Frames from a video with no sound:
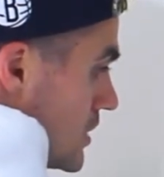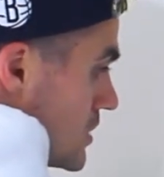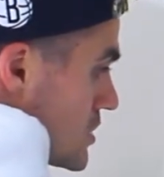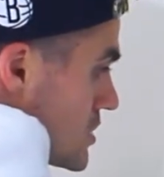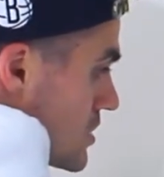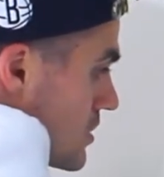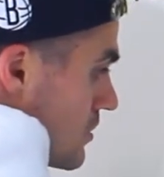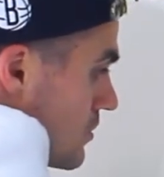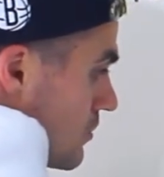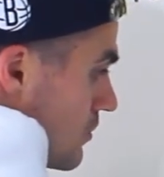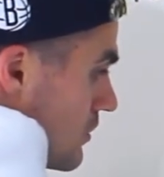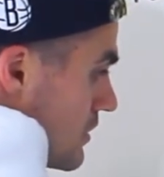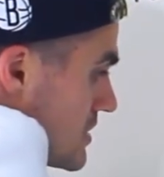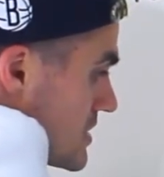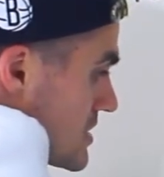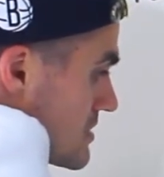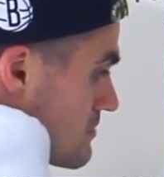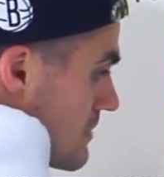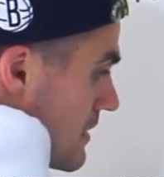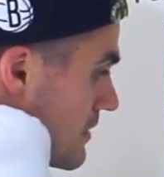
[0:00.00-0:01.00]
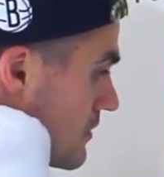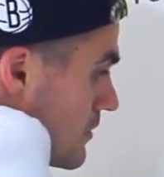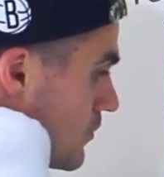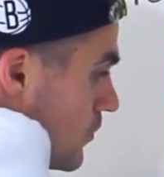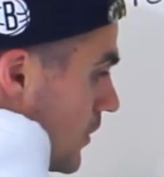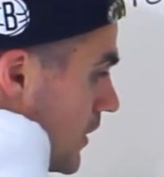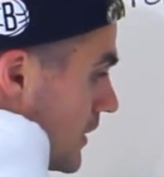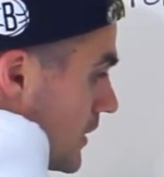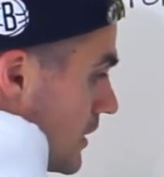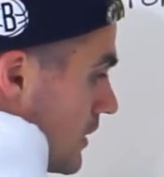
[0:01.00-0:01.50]
So this is method
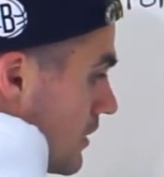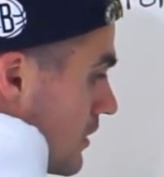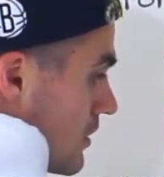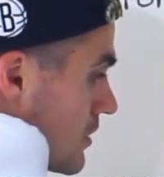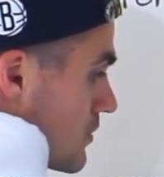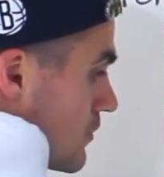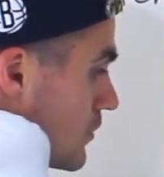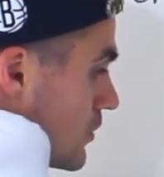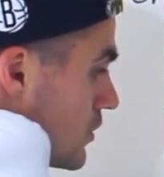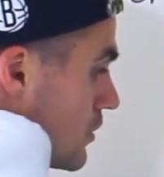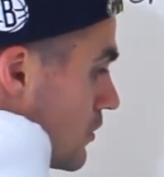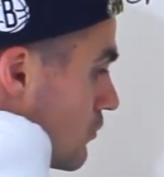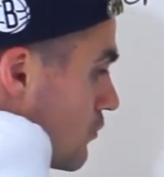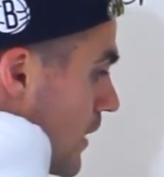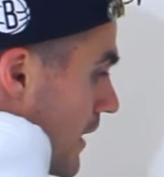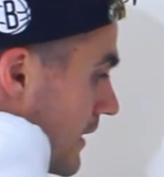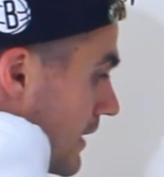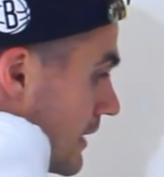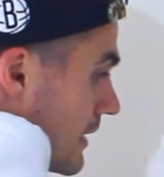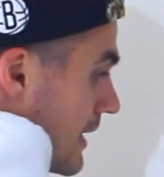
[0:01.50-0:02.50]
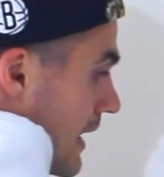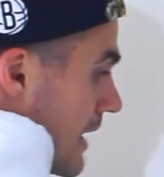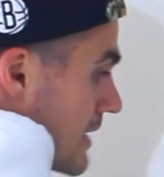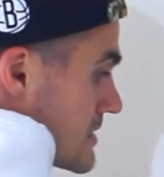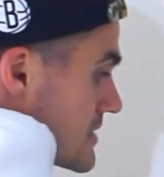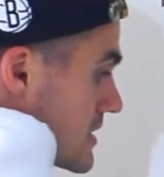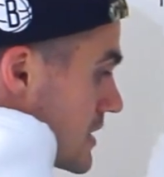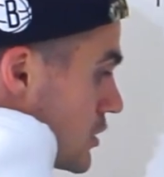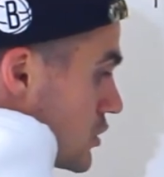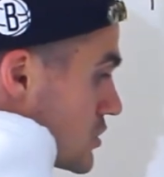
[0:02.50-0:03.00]
one here,
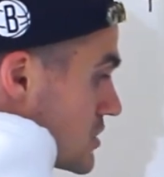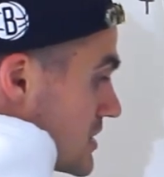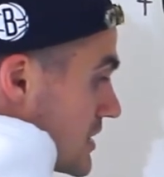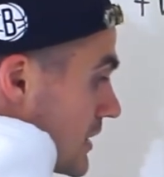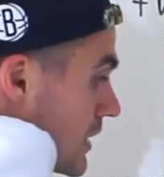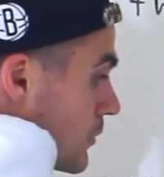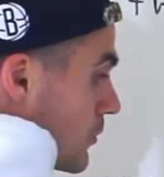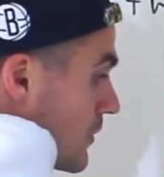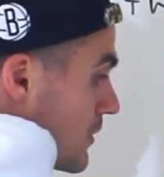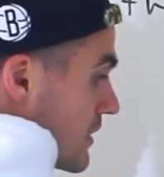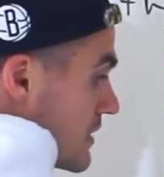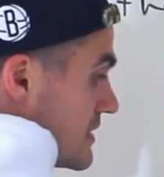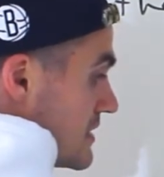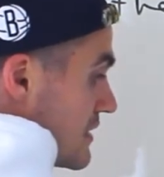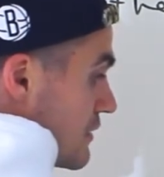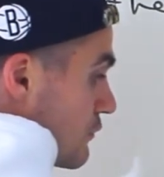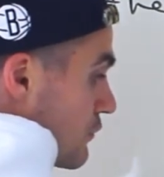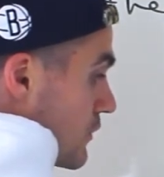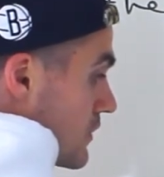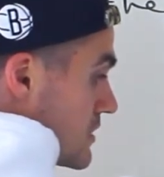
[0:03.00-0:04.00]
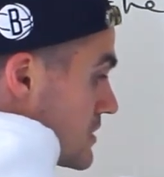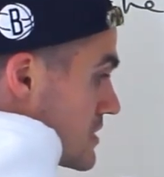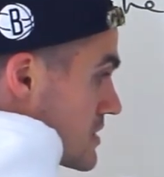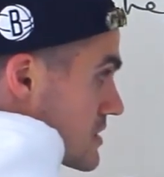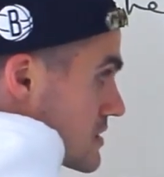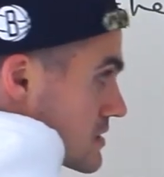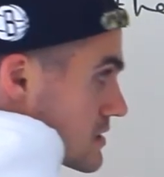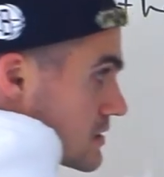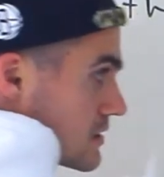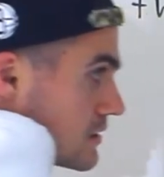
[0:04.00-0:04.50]
recognizing you're dealing with a
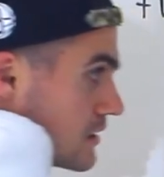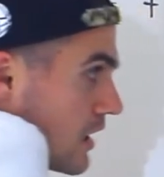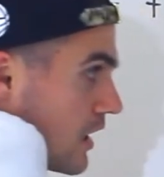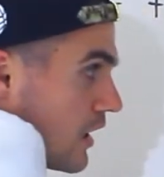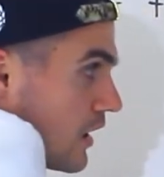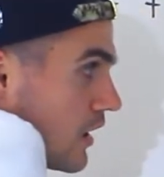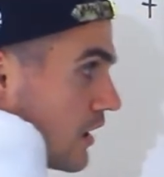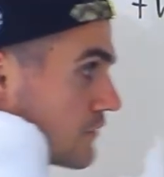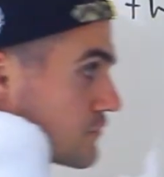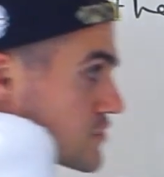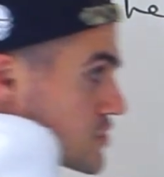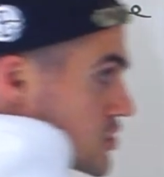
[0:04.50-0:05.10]
difference of